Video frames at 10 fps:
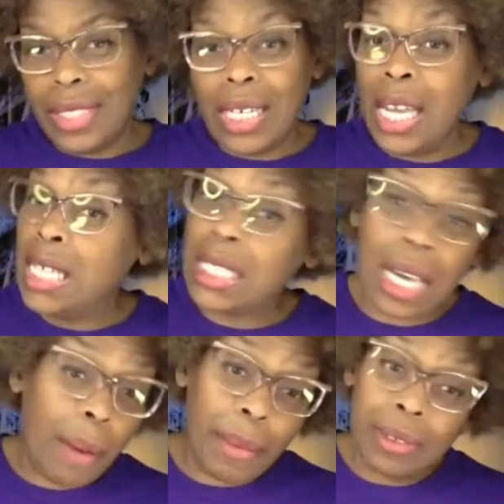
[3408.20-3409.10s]
It's
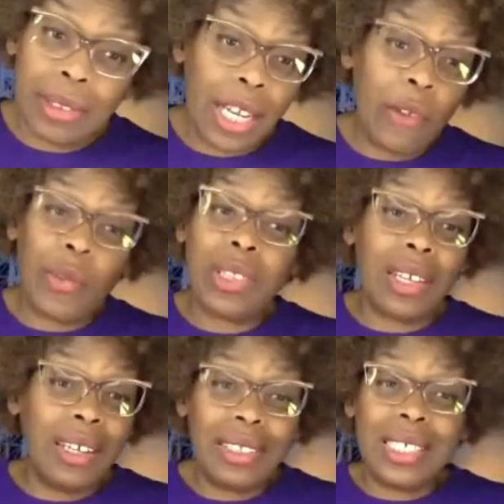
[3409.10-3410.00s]
coming.
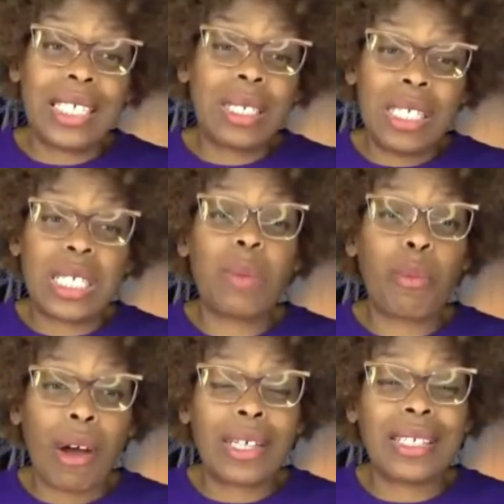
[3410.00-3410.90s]
Everything it's a
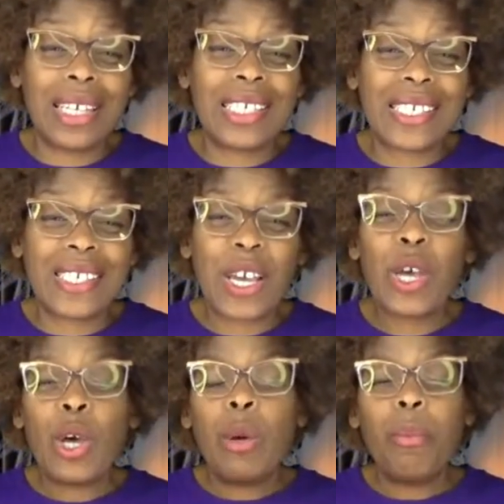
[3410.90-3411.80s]
process.
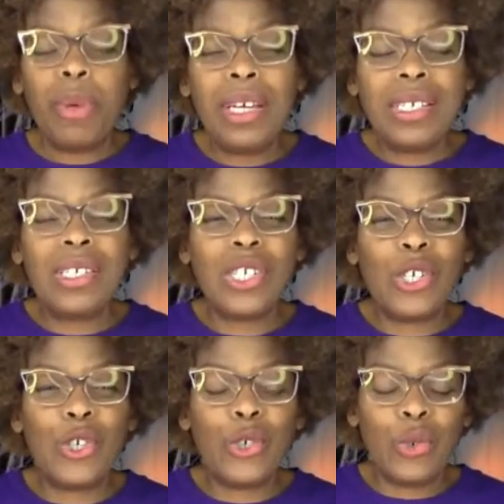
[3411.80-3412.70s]
Peace to
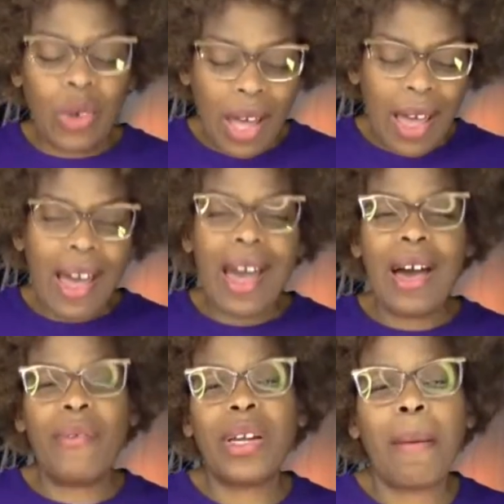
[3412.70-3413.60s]
you.
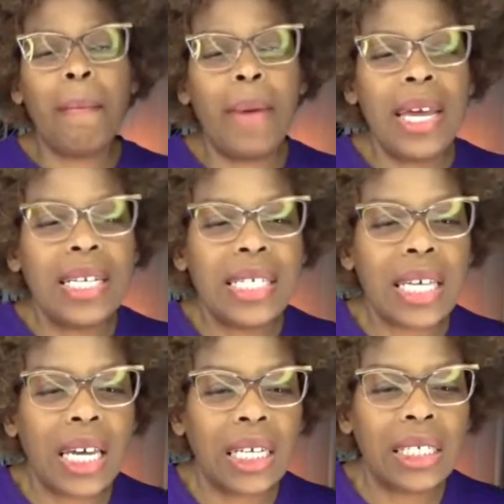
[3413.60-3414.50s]
Have an
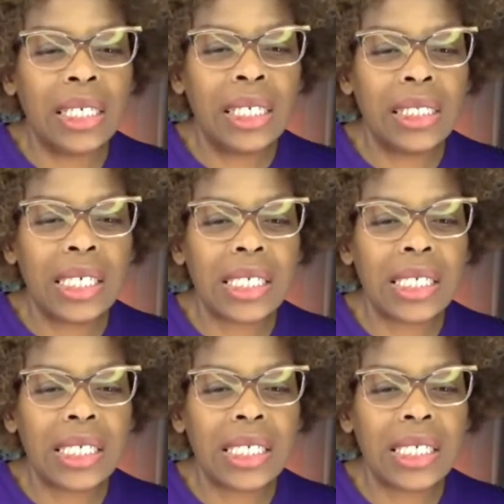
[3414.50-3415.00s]
amazing, let's